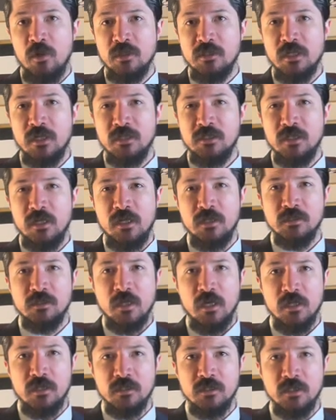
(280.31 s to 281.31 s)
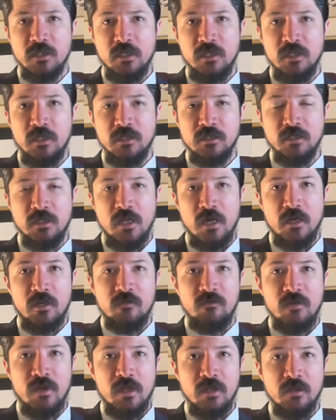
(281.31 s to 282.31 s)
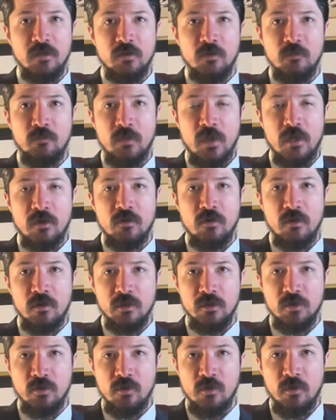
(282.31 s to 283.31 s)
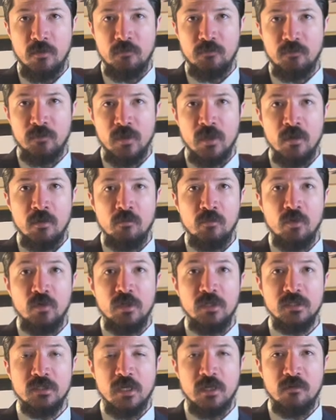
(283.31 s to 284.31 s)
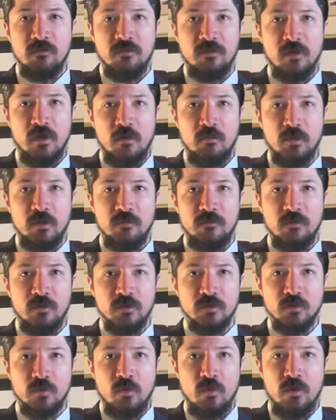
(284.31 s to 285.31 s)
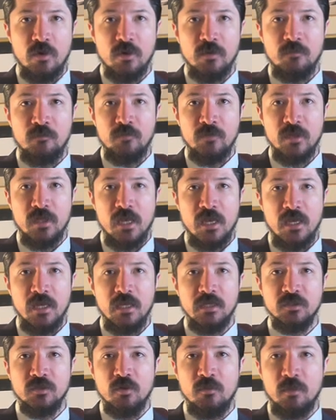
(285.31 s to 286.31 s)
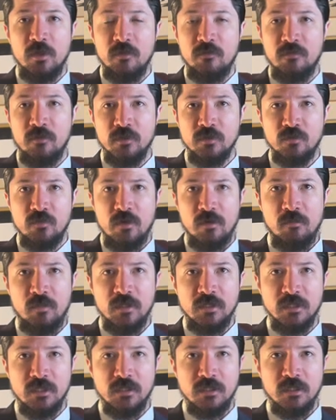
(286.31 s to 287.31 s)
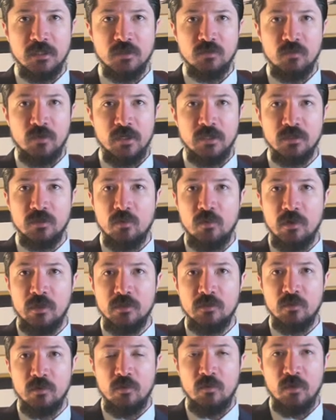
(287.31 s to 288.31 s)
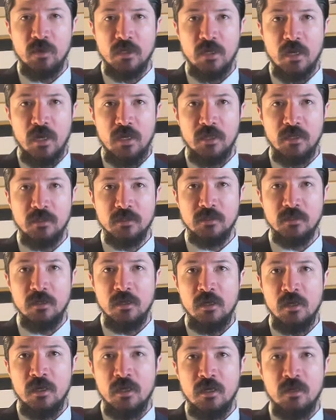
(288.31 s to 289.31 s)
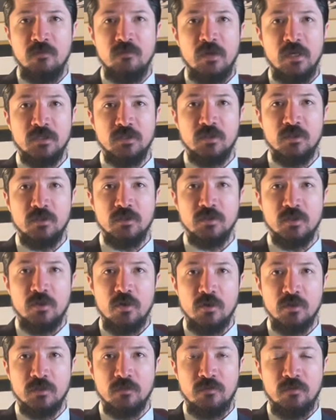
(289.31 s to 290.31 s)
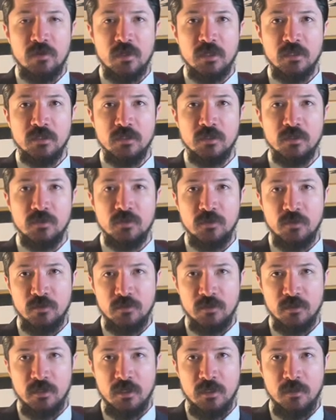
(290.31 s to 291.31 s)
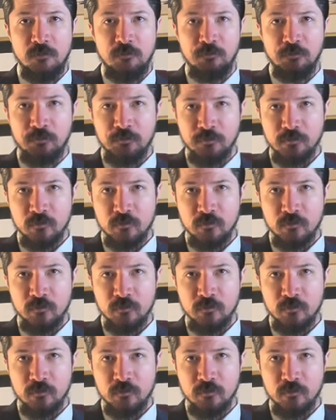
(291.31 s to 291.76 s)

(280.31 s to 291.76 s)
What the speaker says: while Tesla has gone seen as not a value at all in Europe. Moodys had a phenomenal first quarter. They, as so many first-rate businesses, raised 2021 guidance. Investors thirst for this certainty.